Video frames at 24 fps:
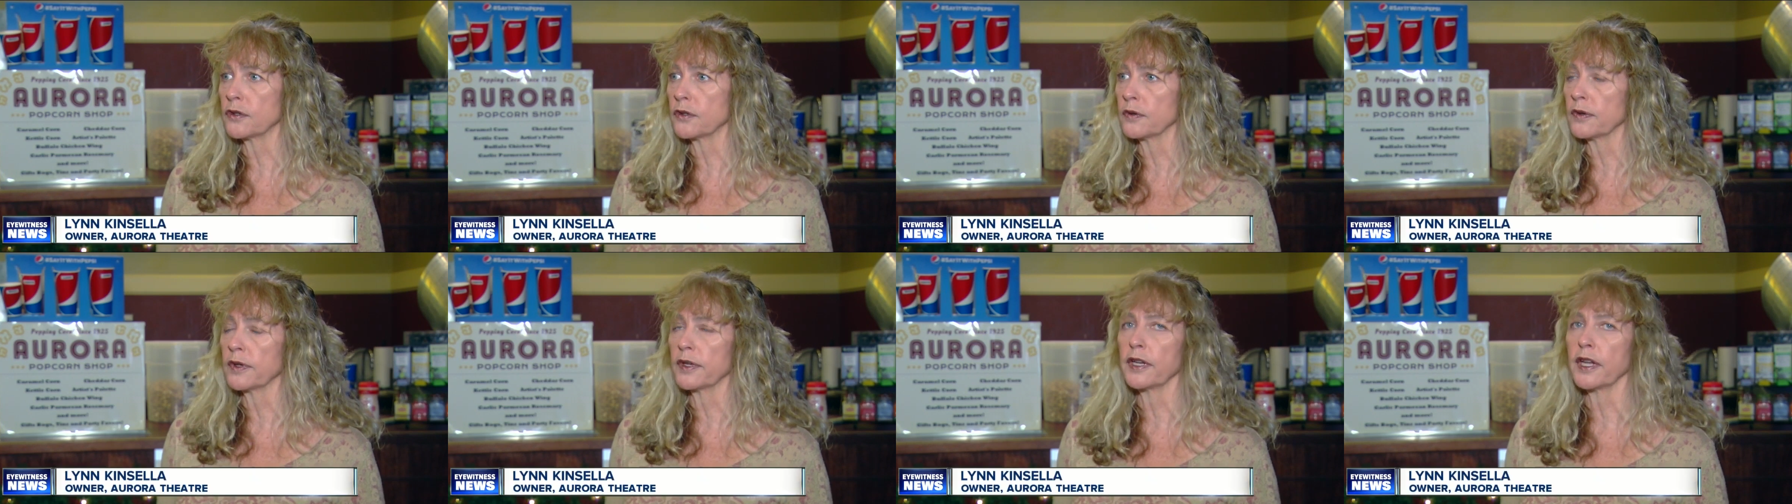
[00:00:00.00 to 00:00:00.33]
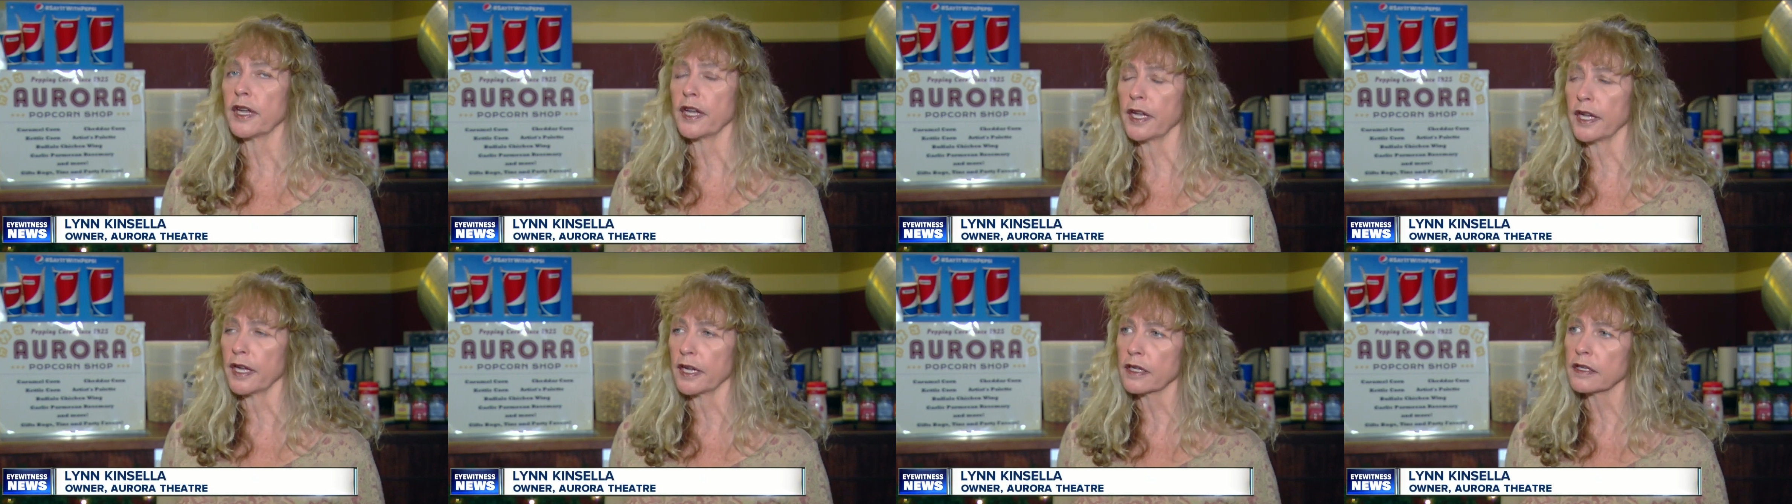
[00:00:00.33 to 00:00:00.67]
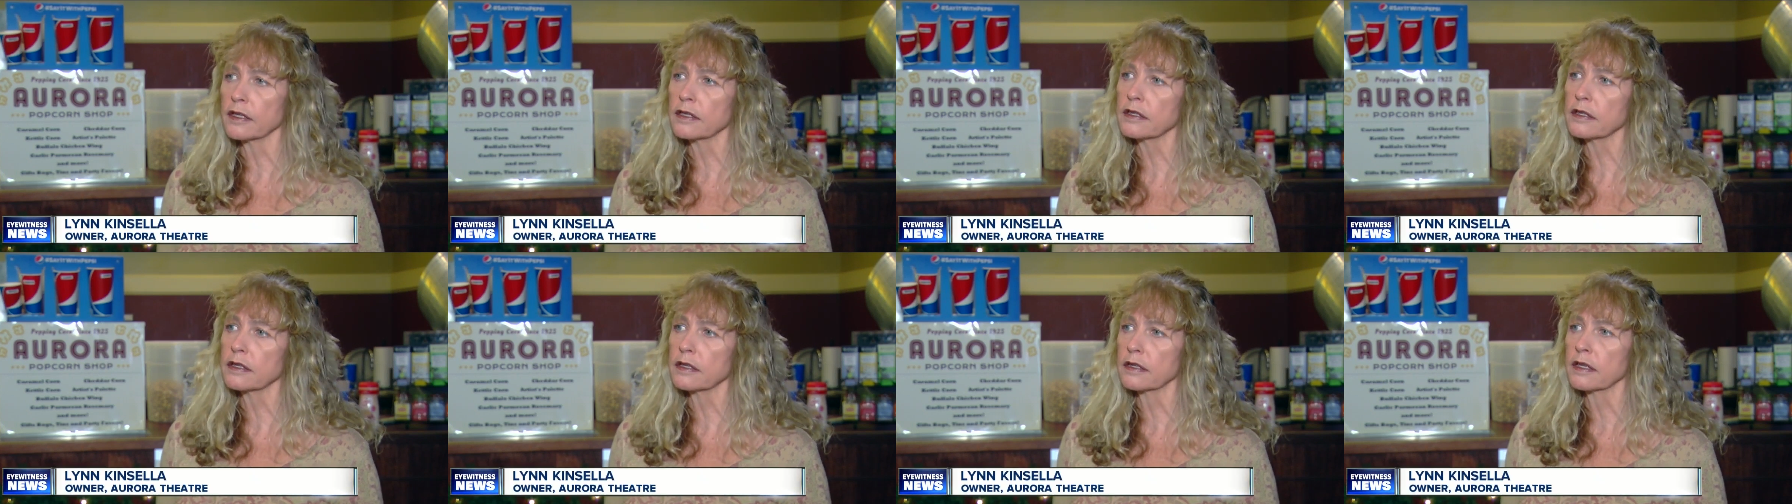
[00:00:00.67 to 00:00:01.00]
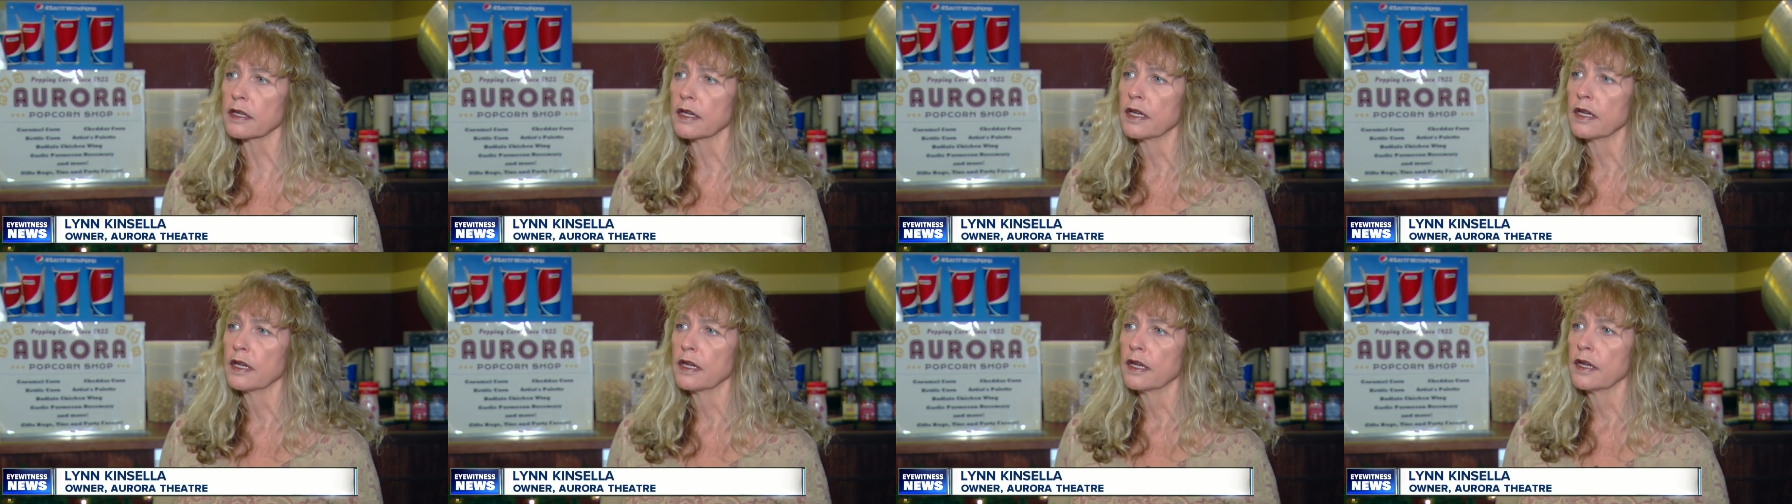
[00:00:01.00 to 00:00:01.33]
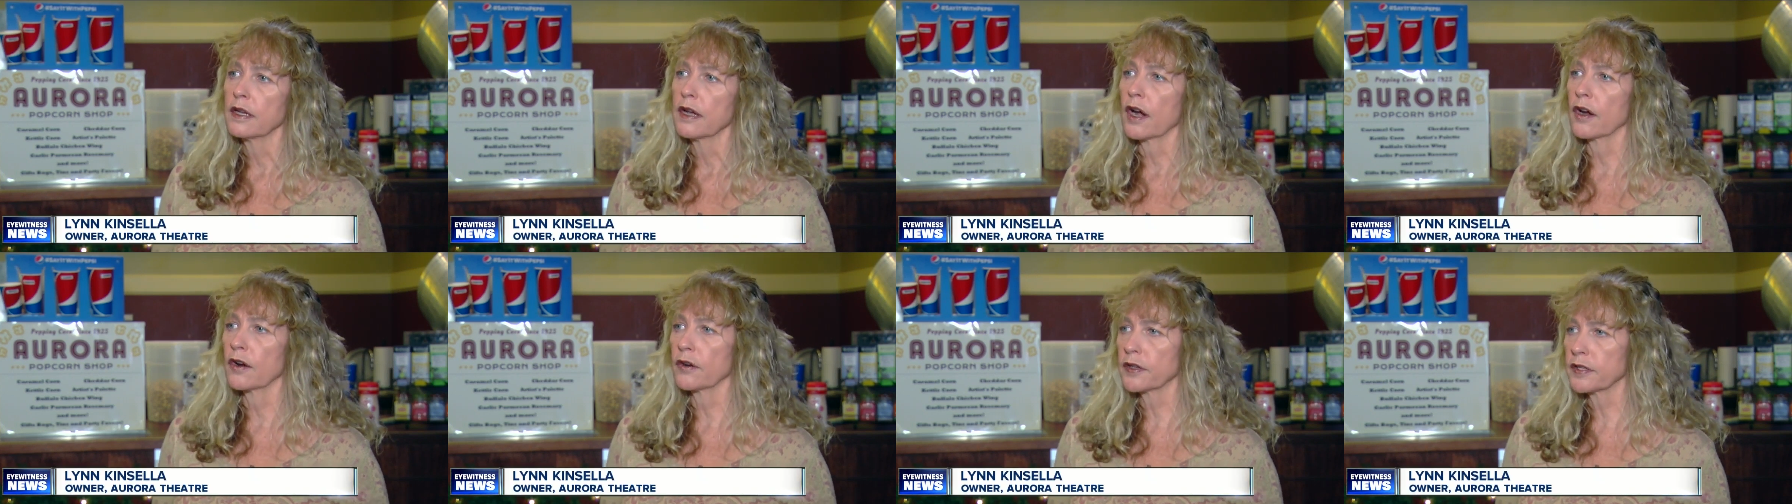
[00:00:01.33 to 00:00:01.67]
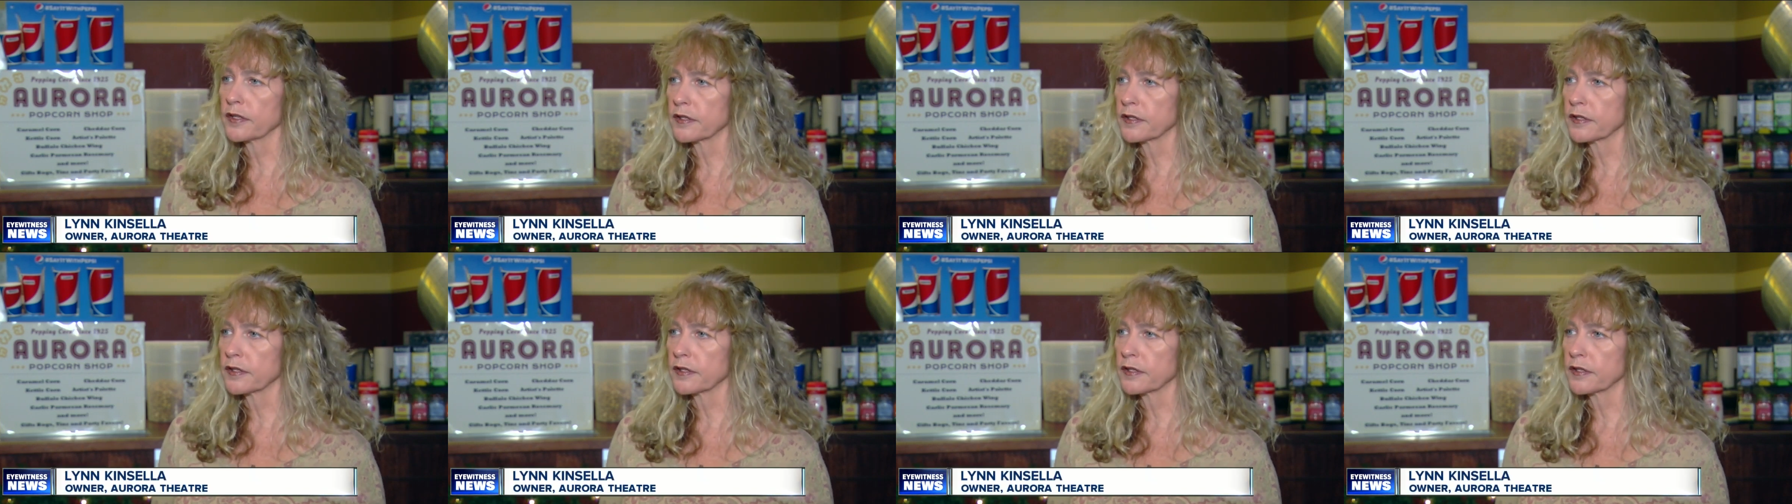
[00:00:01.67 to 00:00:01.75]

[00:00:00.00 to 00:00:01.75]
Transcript: to enhance our